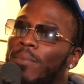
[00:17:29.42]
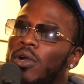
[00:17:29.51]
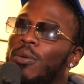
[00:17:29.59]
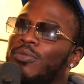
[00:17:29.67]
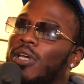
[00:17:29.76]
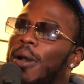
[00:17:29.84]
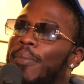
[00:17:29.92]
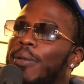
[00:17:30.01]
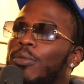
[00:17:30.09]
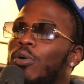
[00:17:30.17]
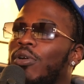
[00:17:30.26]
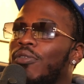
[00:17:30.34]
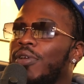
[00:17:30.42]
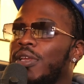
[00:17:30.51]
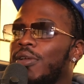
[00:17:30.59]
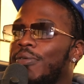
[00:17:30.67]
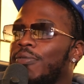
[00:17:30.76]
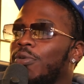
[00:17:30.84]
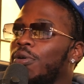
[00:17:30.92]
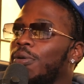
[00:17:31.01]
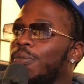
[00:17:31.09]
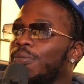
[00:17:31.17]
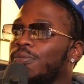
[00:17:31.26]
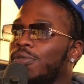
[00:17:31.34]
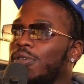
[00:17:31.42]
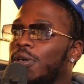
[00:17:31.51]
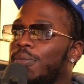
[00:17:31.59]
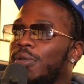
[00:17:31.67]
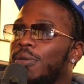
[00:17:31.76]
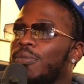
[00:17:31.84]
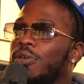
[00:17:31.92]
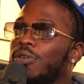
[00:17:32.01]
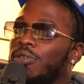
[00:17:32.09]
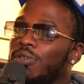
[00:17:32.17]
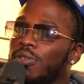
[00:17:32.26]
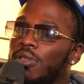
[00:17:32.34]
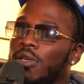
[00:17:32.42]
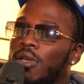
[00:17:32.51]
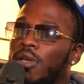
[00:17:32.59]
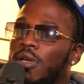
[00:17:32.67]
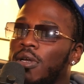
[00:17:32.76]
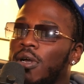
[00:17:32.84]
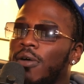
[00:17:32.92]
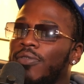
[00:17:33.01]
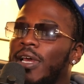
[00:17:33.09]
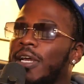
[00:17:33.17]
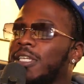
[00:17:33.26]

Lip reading: comes out a bit more gritty and raw. You know what I mean? Because of that